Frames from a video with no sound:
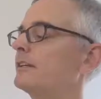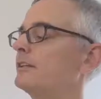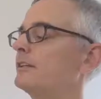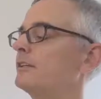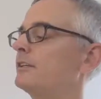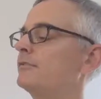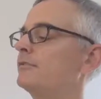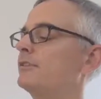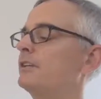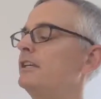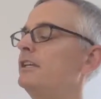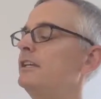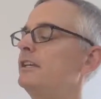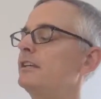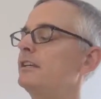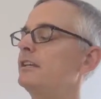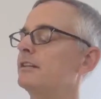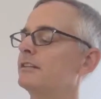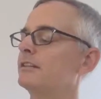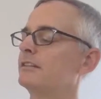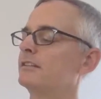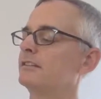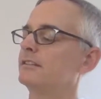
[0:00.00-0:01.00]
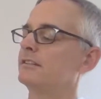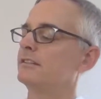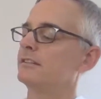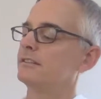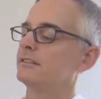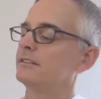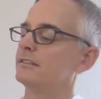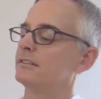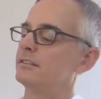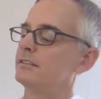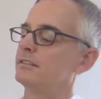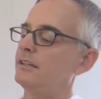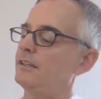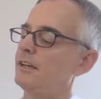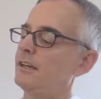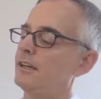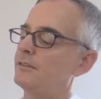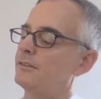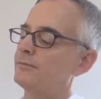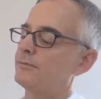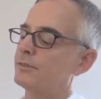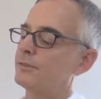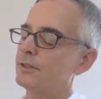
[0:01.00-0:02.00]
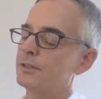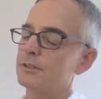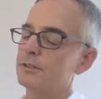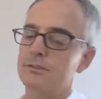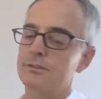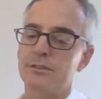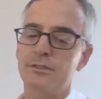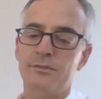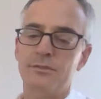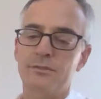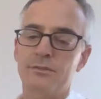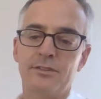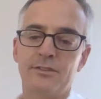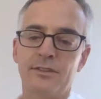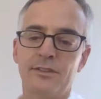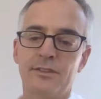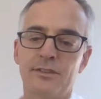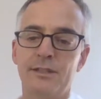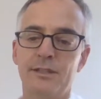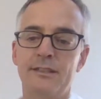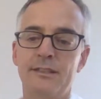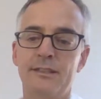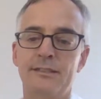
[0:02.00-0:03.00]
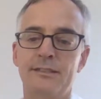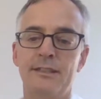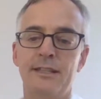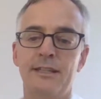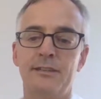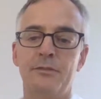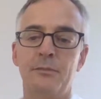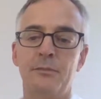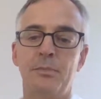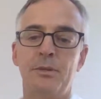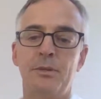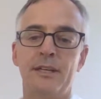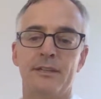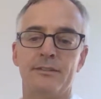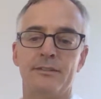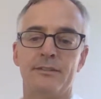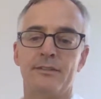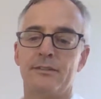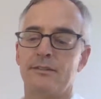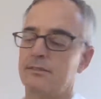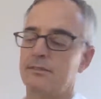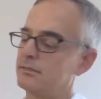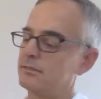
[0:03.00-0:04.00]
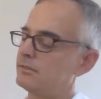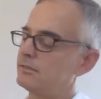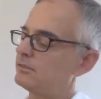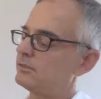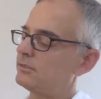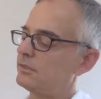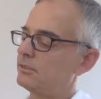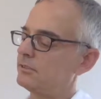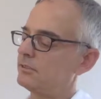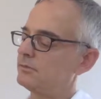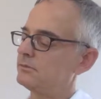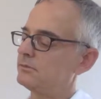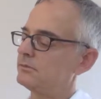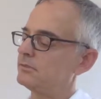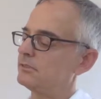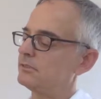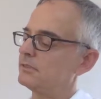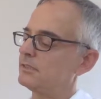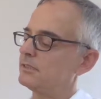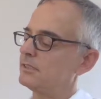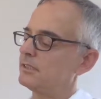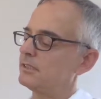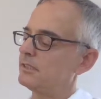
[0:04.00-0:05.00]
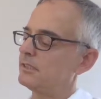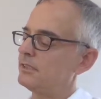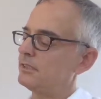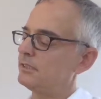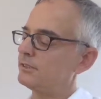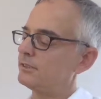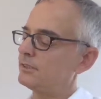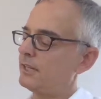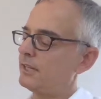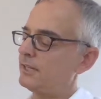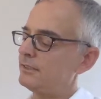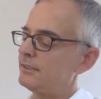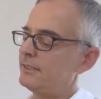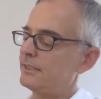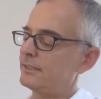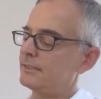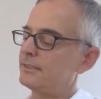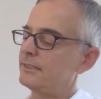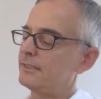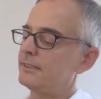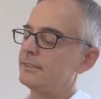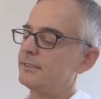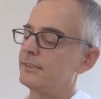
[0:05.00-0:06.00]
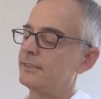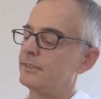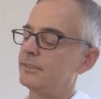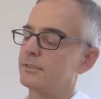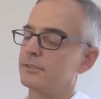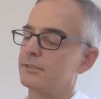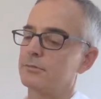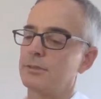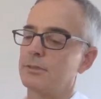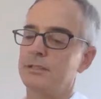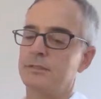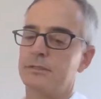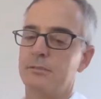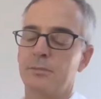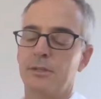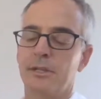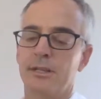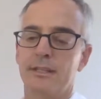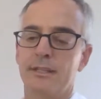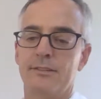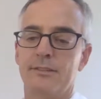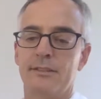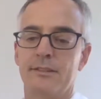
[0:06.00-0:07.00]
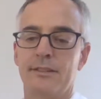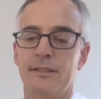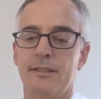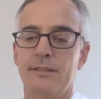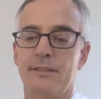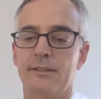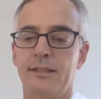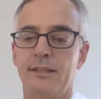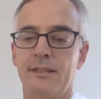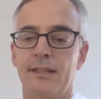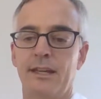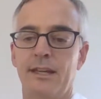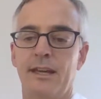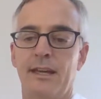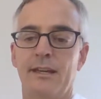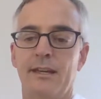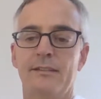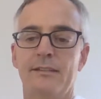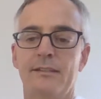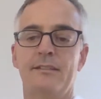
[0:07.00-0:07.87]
pocket here for just stuff that doesn't have a place. So, contact lenses, razor blades, and things like that.